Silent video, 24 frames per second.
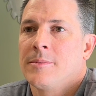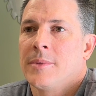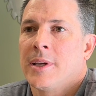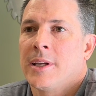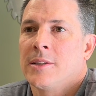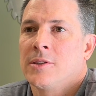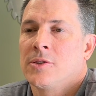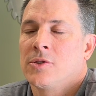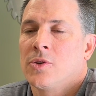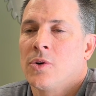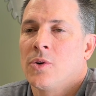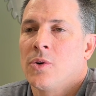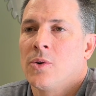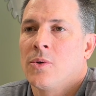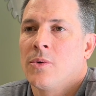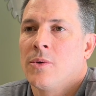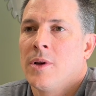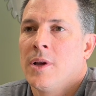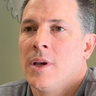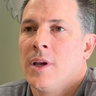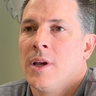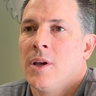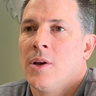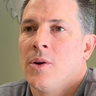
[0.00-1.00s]
And so
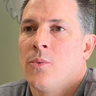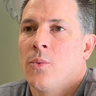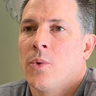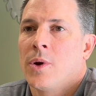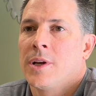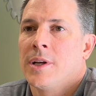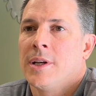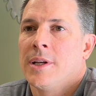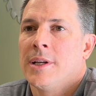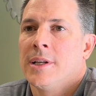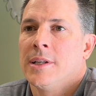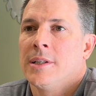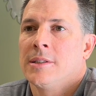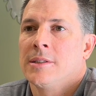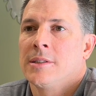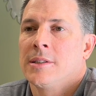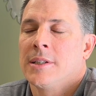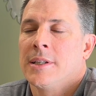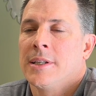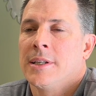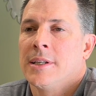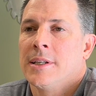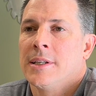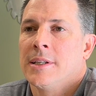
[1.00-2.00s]
what it
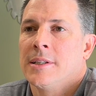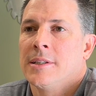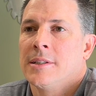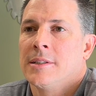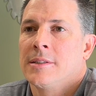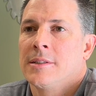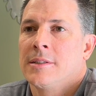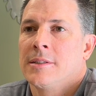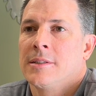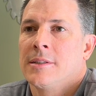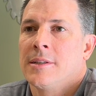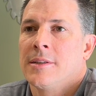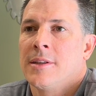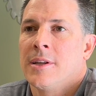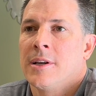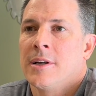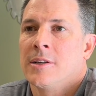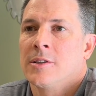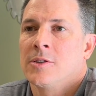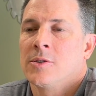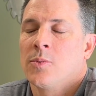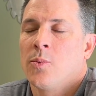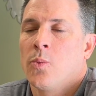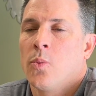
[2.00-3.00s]
is
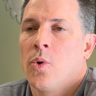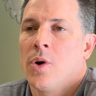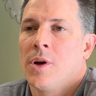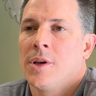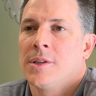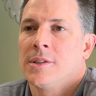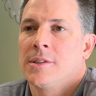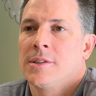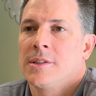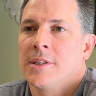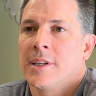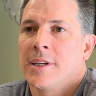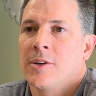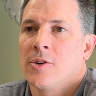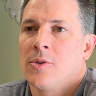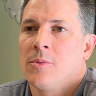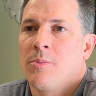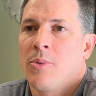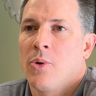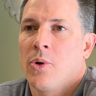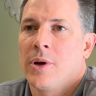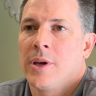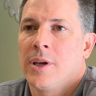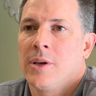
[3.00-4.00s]
there's one
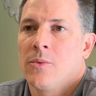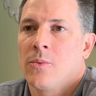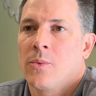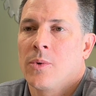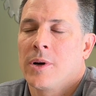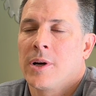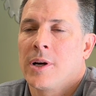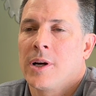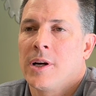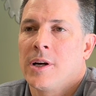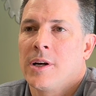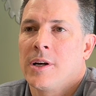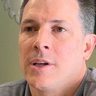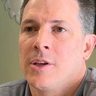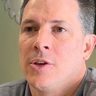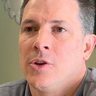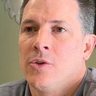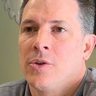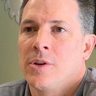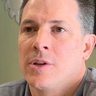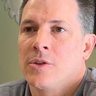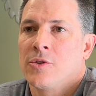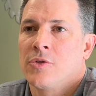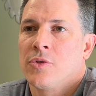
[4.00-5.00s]
single point where
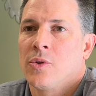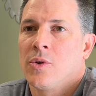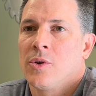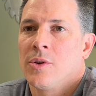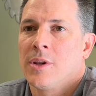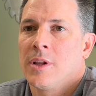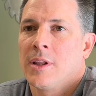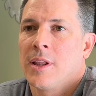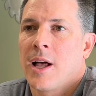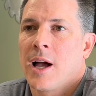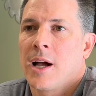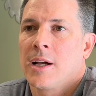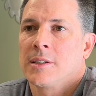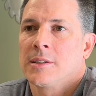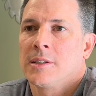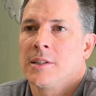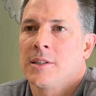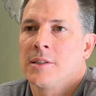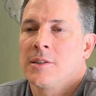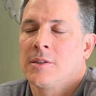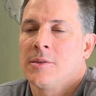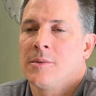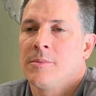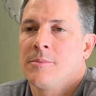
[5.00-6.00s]
you control the lock
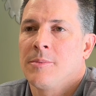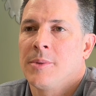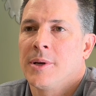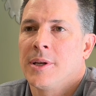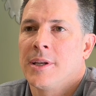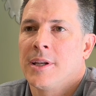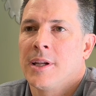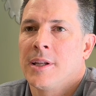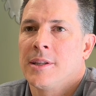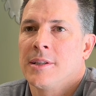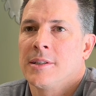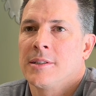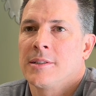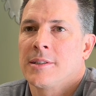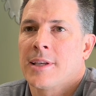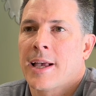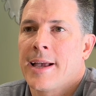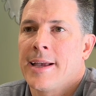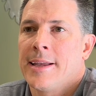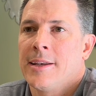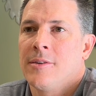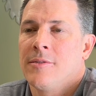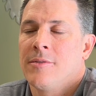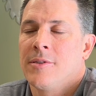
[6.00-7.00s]
system, but on the
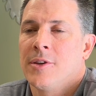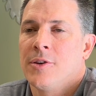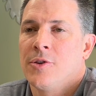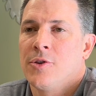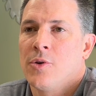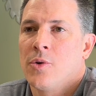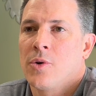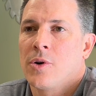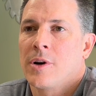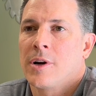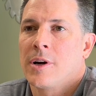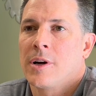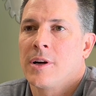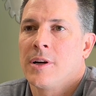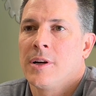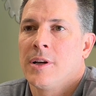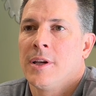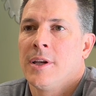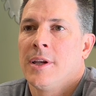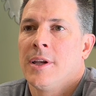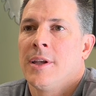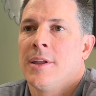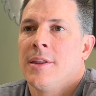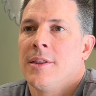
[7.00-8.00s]
side of the door
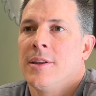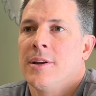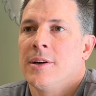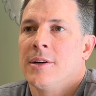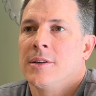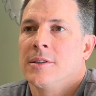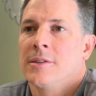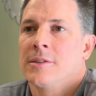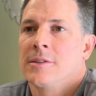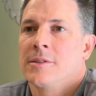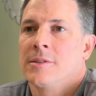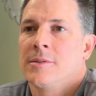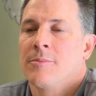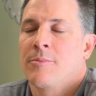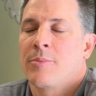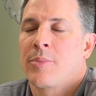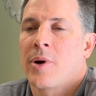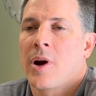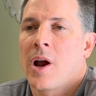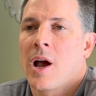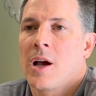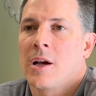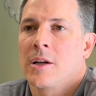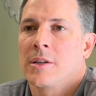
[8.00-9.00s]
there's
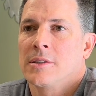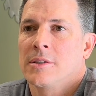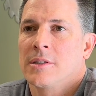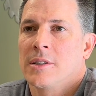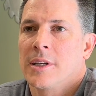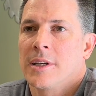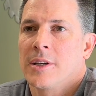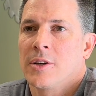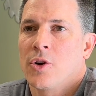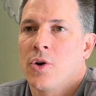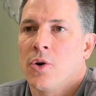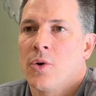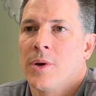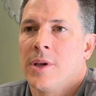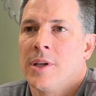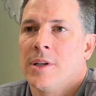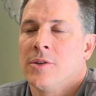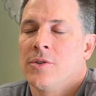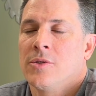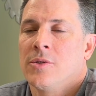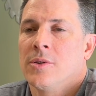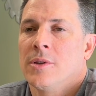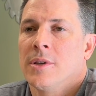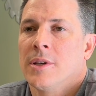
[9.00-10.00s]
prongs that go
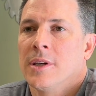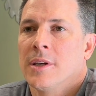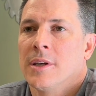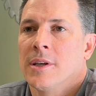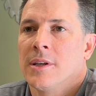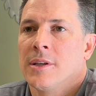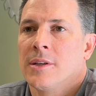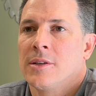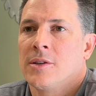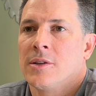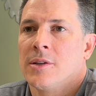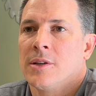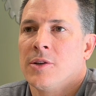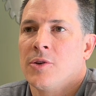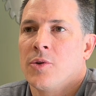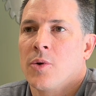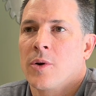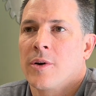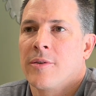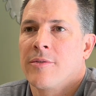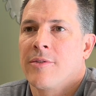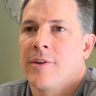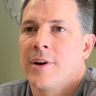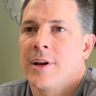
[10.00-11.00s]
into the
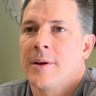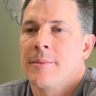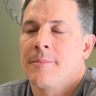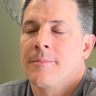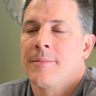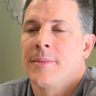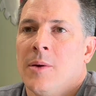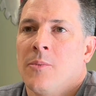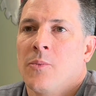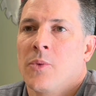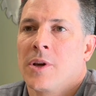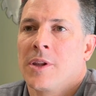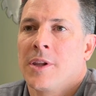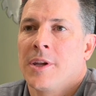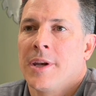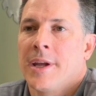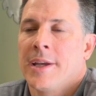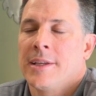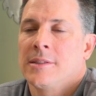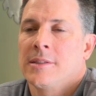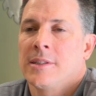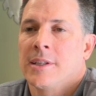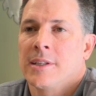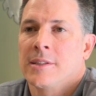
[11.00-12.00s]
door frame. One of the
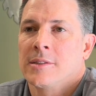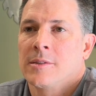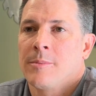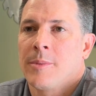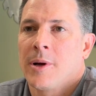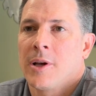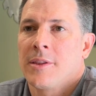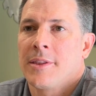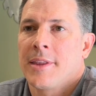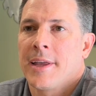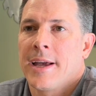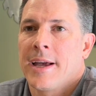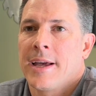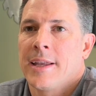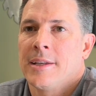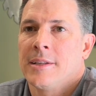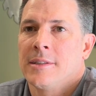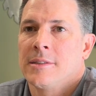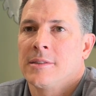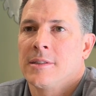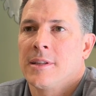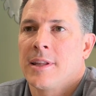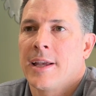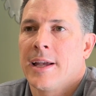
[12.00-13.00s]
nice things about that
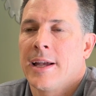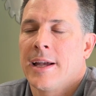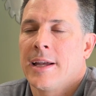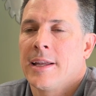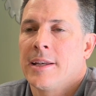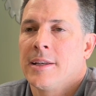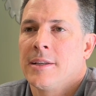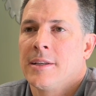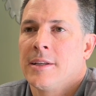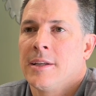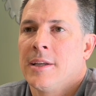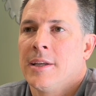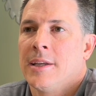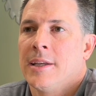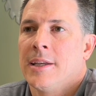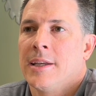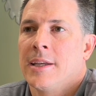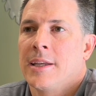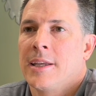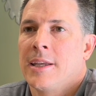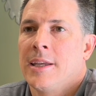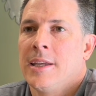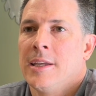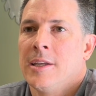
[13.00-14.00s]
is that
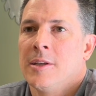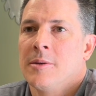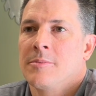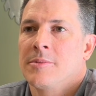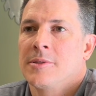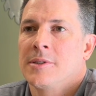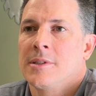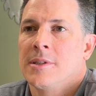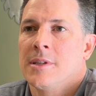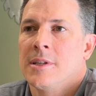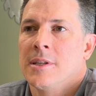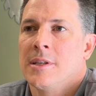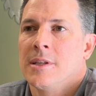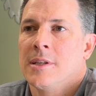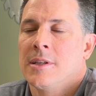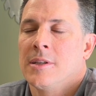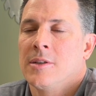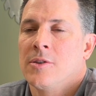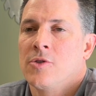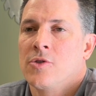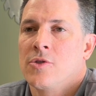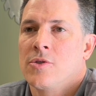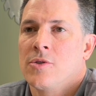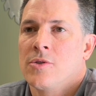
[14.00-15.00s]
it keeps
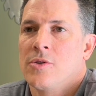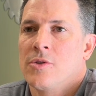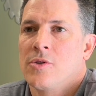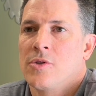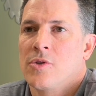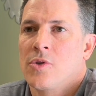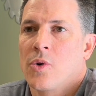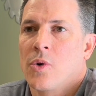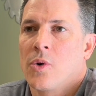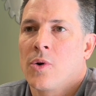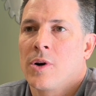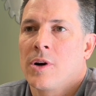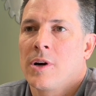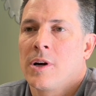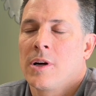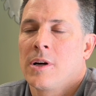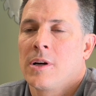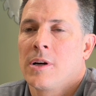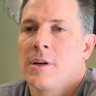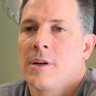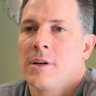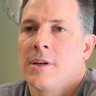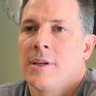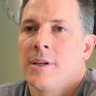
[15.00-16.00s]
the
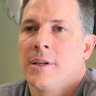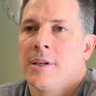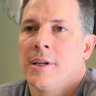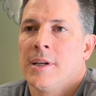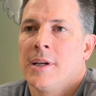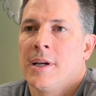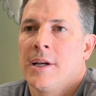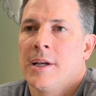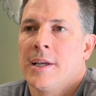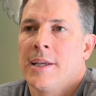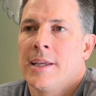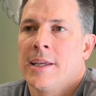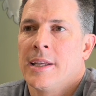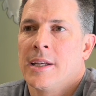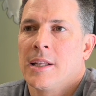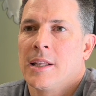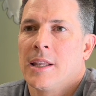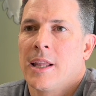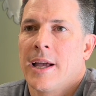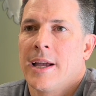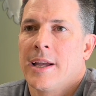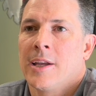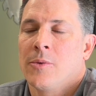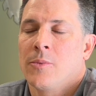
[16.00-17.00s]
door in
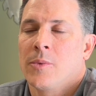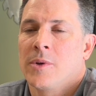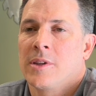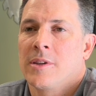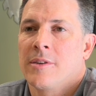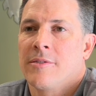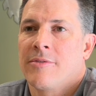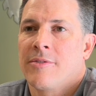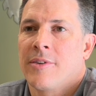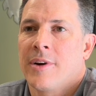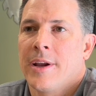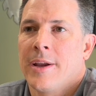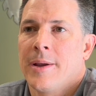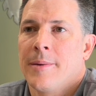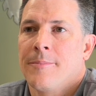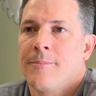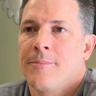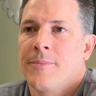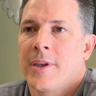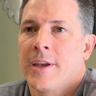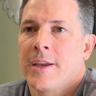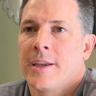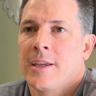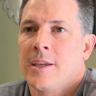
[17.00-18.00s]
a line with the
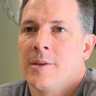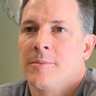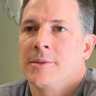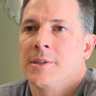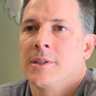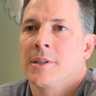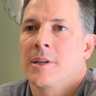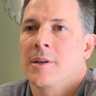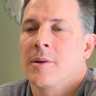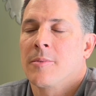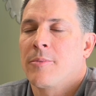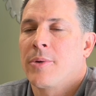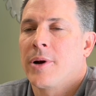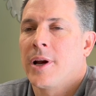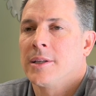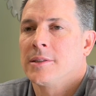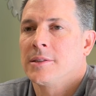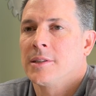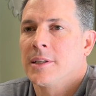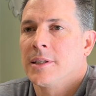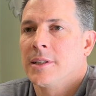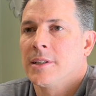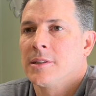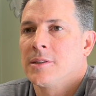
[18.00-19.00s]
frame and keeps it
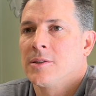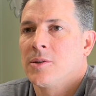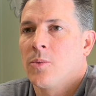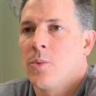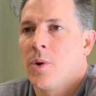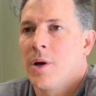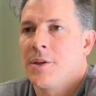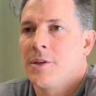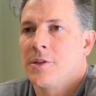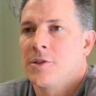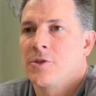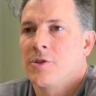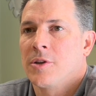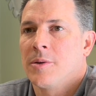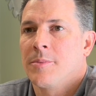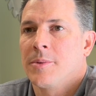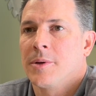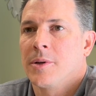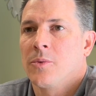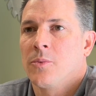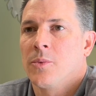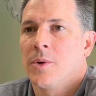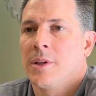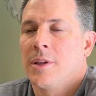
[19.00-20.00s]
compressed against the weather
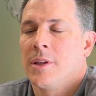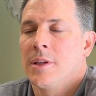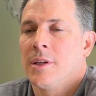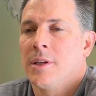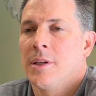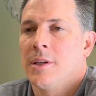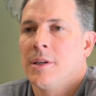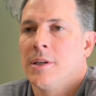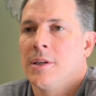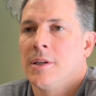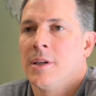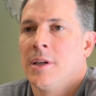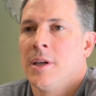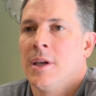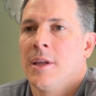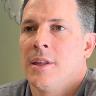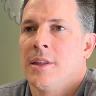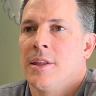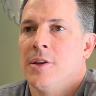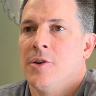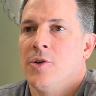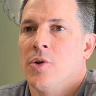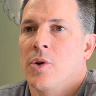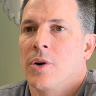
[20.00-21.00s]
stripping when
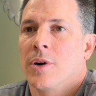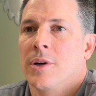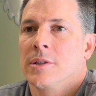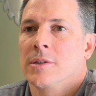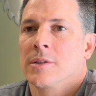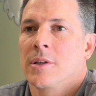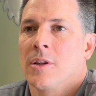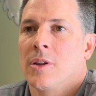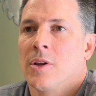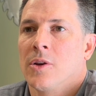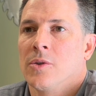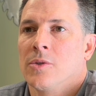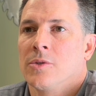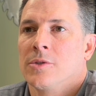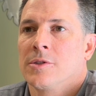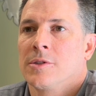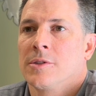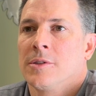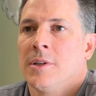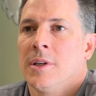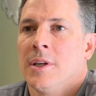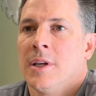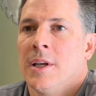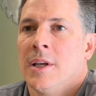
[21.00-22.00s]
the door is
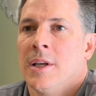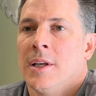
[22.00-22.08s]
closed.